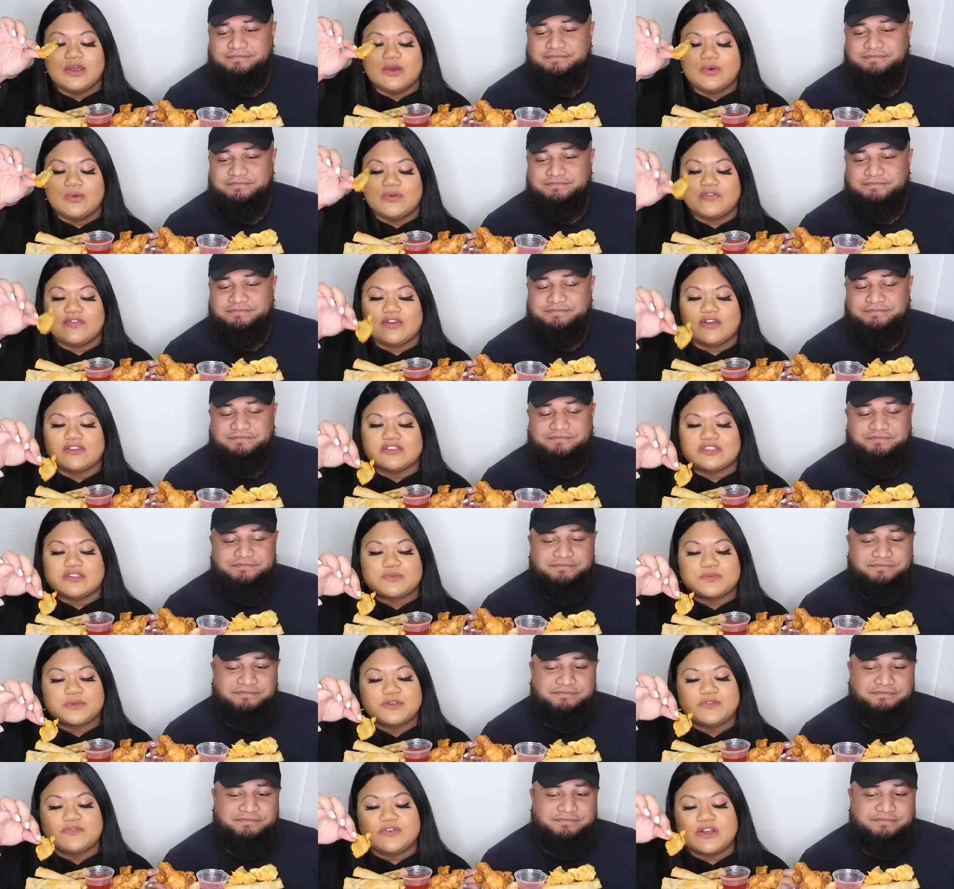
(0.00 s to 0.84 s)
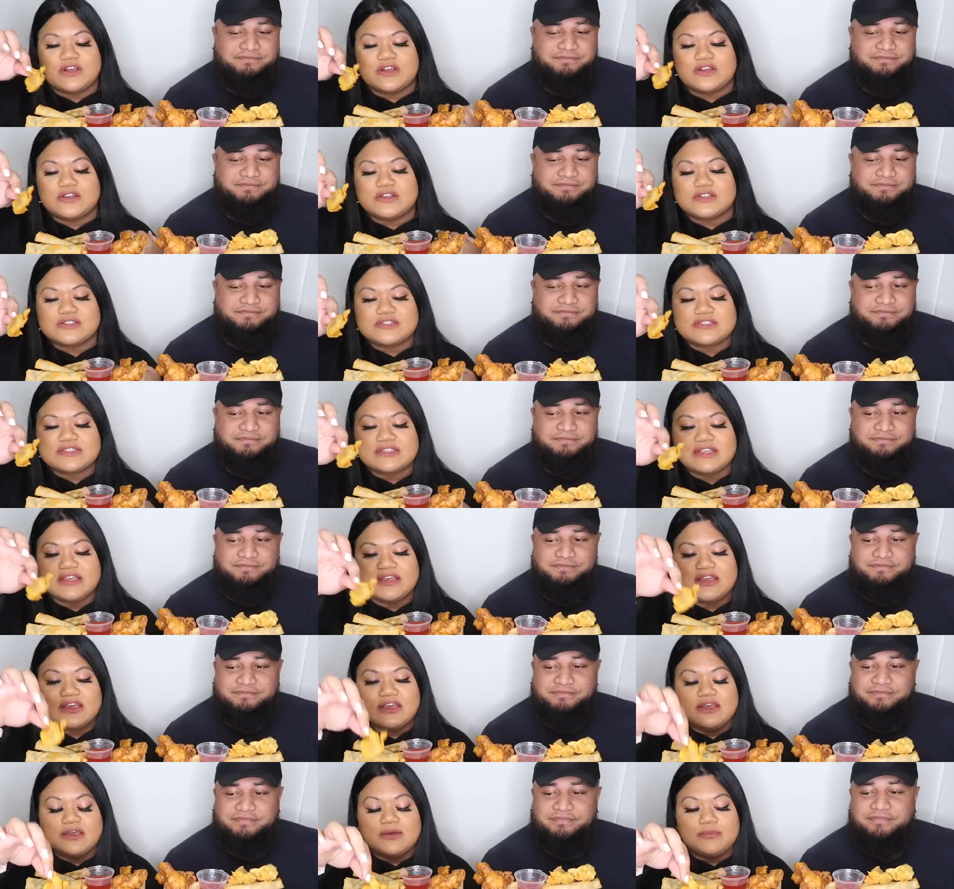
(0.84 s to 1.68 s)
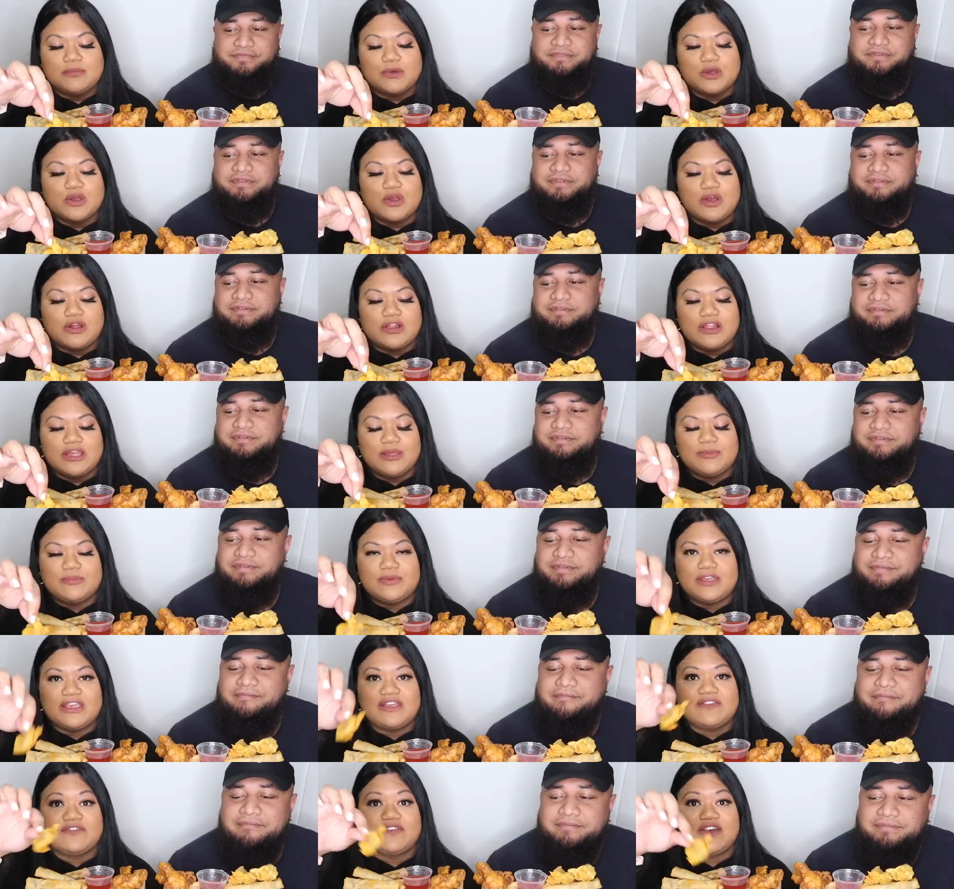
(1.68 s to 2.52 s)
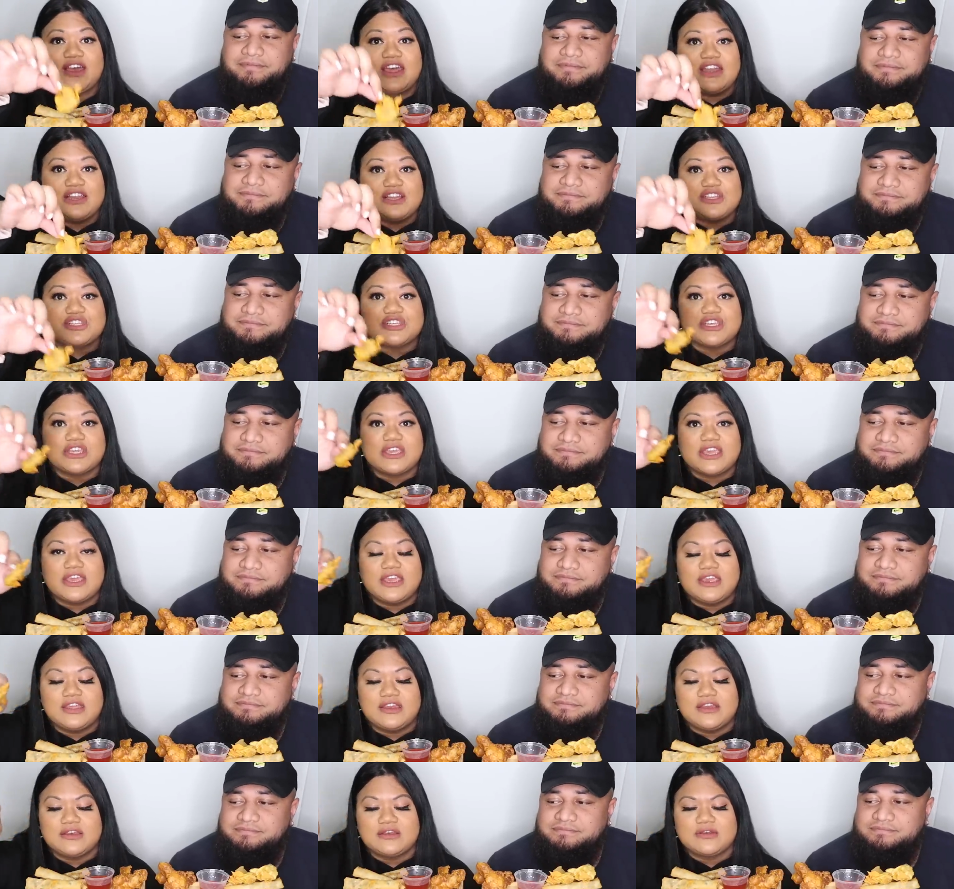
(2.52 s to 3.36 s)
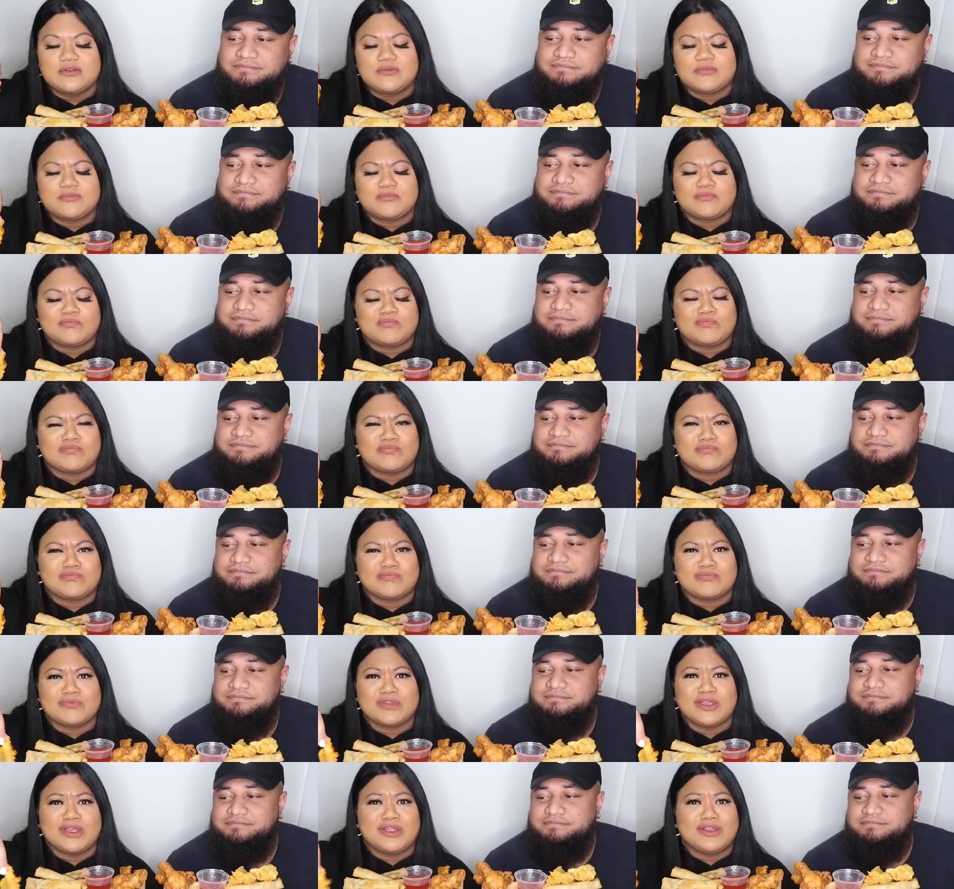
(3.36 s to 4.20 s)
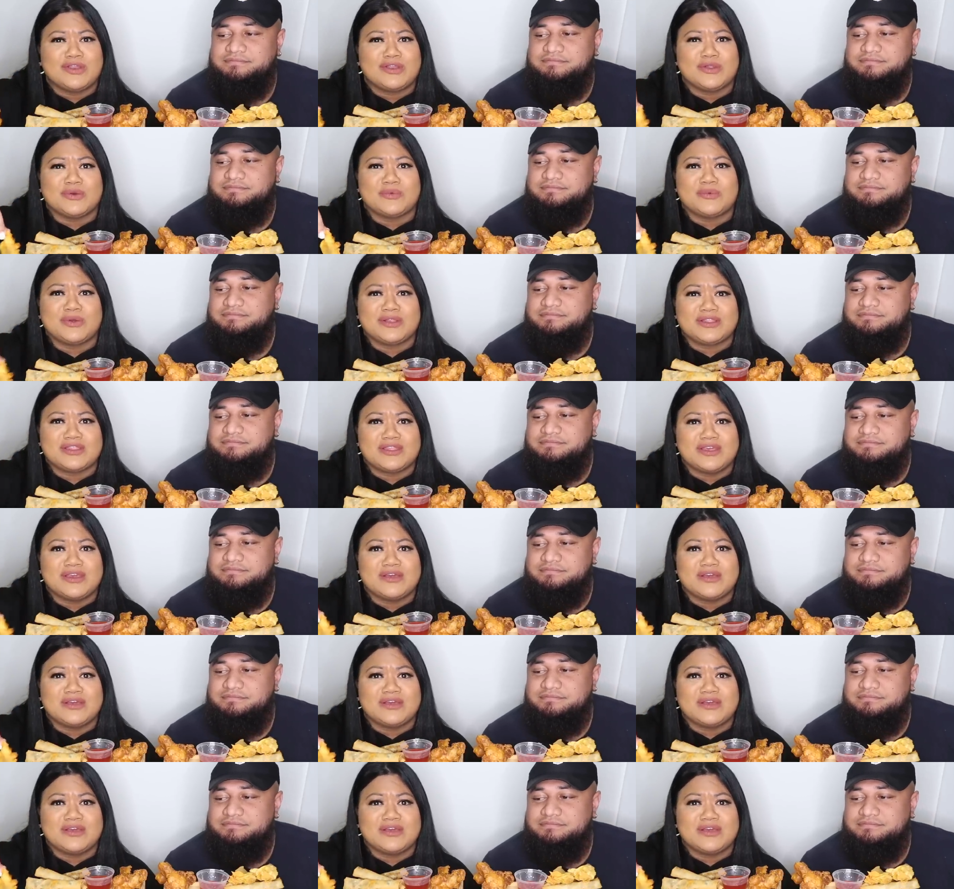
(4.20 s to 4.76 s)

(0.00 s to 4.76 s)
Speaker 1: We've got spring rolls, Mongolian beef, honey chicken, I don't know what the